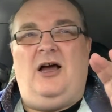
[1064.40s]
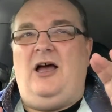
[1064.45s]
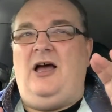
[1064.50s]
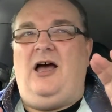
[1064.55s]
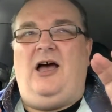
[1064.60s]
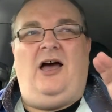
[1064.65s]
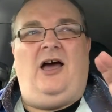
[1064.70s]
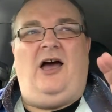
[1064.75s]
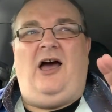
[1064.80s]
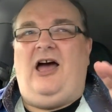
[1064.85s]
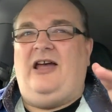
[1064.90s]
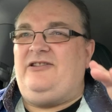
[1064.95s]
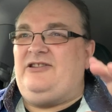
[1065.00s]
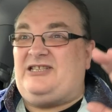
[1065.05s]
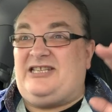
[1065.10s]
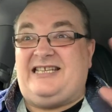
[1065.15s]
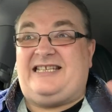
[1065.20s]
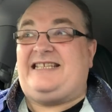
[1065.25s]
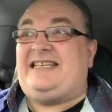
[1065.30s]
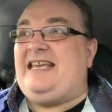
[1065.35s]
and
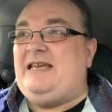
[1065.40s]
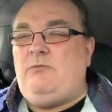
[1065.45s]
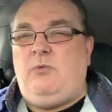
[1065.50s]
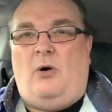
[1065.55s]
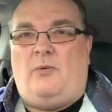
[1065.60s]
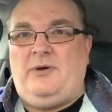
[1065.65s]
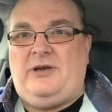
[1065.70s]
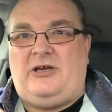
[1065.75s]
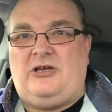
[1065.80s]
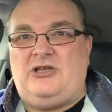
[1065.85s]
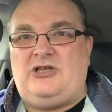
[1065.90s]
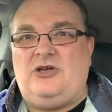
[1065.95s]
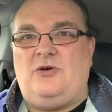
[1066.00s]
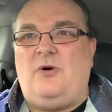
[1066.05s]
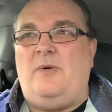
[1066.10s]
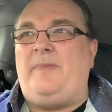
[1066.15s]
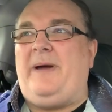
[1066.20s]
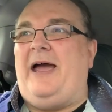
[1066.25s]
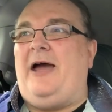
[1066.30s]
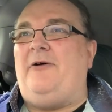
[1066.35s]
to see what we could do
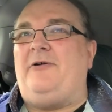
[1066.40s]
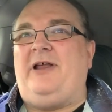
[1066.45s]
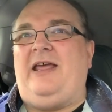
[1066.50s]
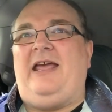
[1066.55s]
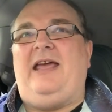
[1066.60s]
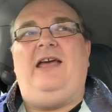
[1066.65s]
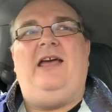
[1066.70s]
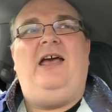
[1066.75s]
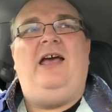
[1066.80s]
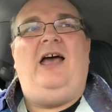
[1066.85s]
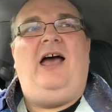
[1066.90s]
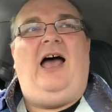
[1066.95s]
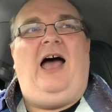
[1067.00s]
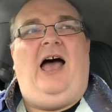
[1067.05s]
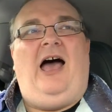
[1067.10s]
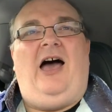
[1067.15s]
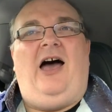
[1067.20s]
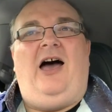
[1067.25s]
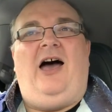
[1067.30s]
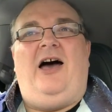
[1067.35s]
about it.
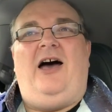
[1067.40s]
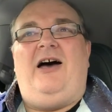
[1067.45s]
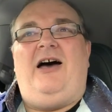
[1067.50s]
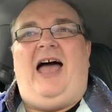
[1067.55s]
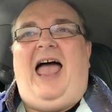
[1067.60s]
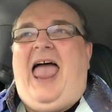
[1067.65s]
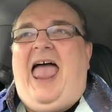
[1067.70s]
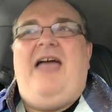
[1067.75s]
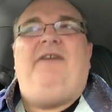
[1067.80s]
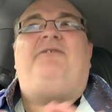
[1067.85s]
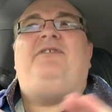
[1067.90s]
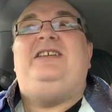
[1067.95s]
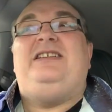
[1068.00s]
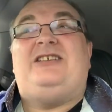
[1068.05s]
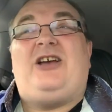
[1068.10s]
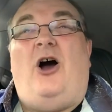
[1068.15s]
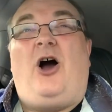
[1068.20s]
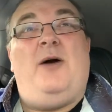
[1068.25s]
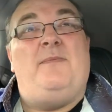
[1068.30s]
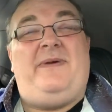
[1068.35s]
Every
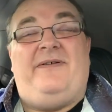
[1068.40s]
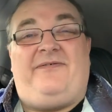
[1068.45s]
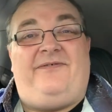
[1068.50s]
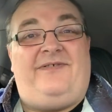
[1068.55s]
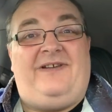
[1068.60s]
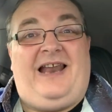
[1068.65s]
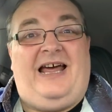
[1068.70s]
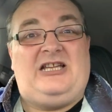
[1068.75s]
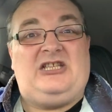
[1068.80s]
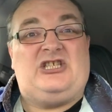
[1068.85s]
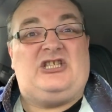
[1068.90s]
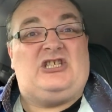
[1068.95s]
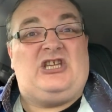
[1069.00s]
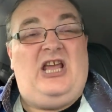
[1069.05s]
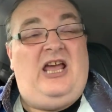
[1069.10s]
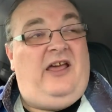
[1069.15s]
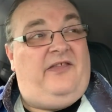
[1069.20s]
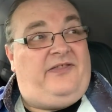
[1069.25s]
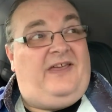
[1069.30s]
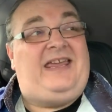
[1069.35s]
time it floods,
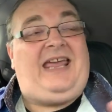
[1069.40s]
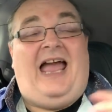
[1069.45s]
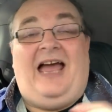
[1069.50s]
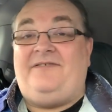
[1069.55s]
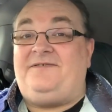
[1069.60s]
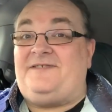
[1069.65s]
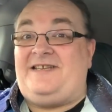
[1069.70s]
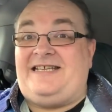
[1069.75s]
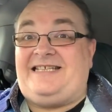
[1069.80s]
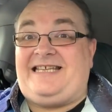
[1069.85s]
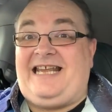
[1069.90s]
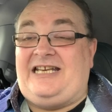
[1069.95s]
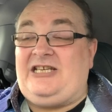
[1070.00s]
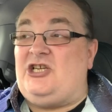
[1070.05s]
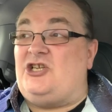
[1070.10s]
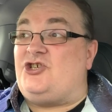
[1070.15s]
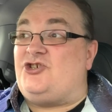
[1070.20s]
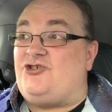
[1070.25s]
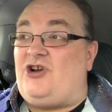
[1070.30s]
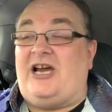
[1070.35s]
they have to send a
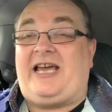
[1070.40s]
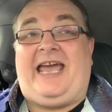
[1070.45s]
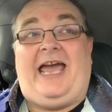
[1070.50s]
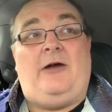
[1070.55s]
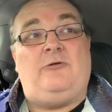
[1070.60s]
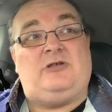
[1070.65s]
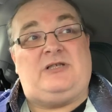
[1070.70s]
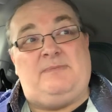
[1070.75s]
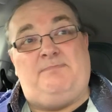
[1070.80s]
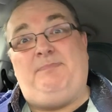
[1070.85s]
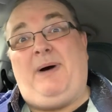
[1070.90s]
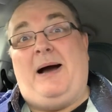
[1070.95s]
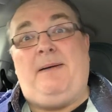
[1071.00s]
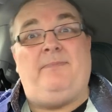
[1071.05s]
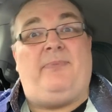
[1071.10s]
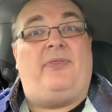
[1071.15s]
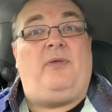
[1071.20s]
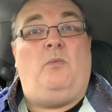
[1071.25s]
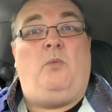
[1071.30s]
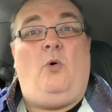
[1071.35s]
truck out to
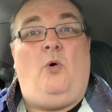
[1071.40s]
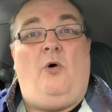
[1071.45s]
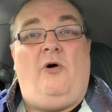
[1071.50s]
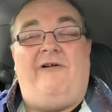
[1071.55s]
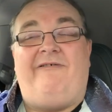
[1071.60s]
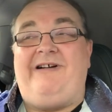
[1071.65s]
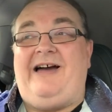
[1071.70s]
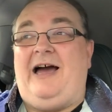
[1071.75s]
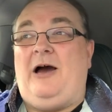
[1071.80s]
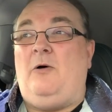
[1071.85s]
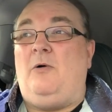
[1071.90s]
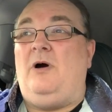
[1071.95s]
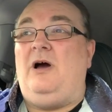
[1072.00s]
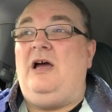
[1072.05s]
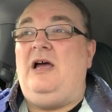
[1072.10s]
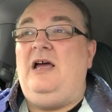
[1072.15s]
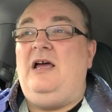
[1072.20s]
pump the water out.